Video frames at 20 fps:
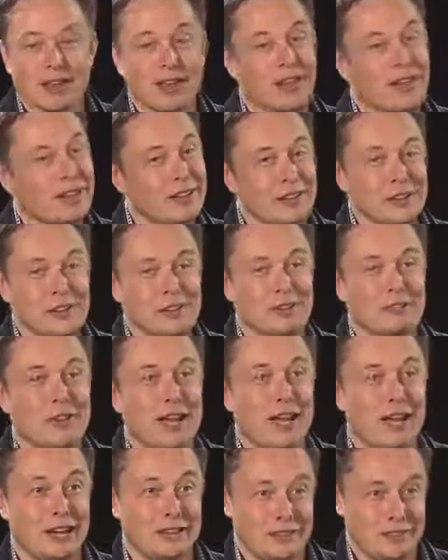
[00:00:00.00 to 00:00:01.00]
Yeah, it's
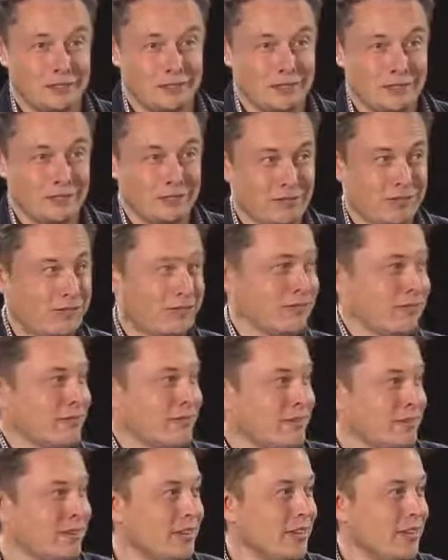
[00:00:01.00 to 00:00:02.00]
mad.
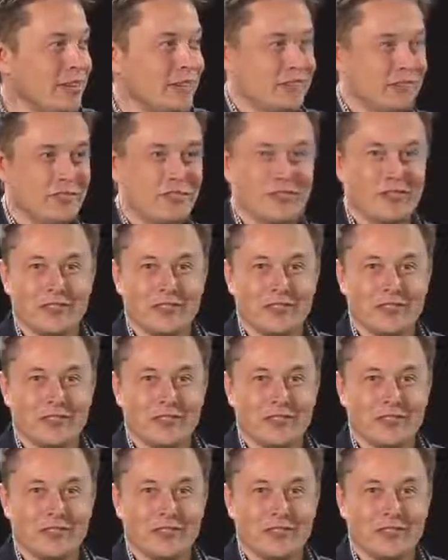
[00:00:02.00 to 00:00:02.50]
Okay.